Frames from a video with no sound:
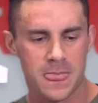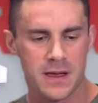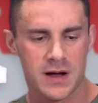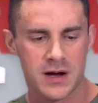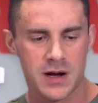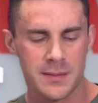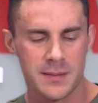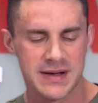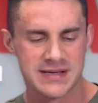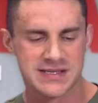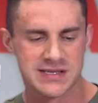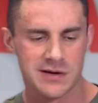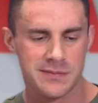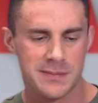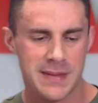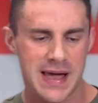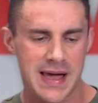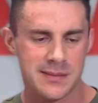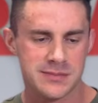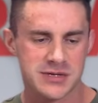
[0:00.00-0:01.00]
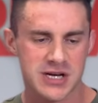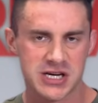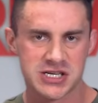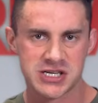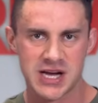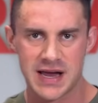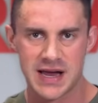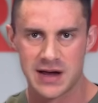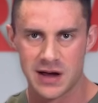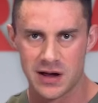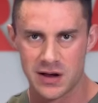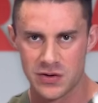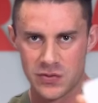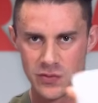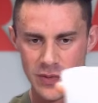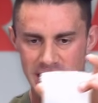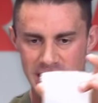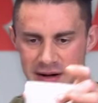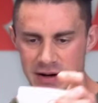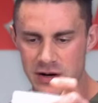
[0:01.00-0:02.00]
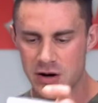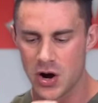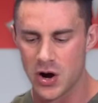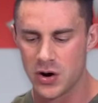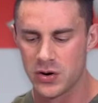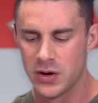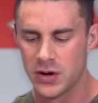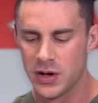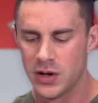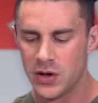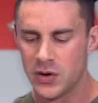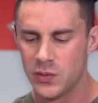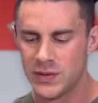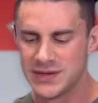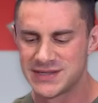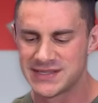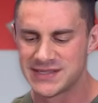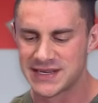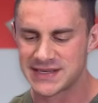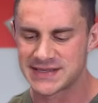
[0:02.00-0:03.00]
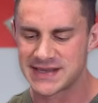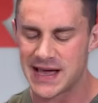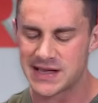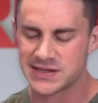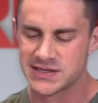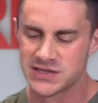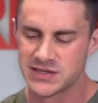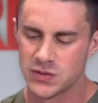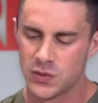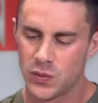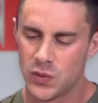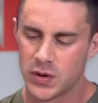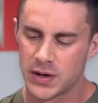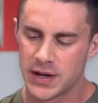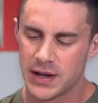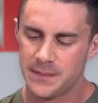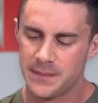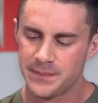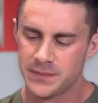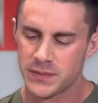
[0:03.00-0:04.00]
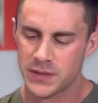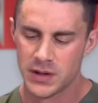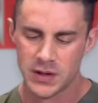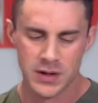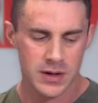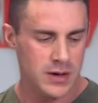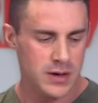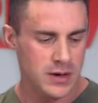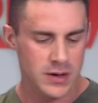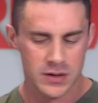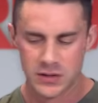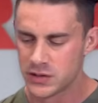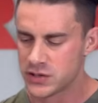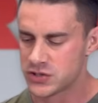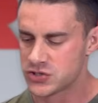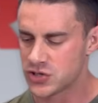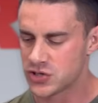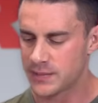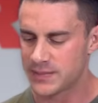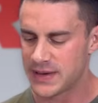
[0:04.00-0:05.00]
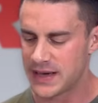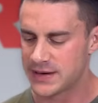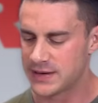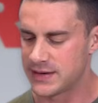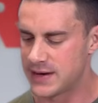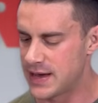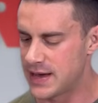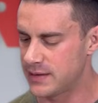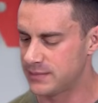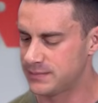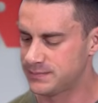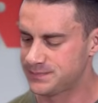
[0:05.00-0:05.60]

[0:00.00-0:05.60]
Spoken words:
I got myself my MJ shaker ready to go with 6 ounces of water. I'm going to drop that in there.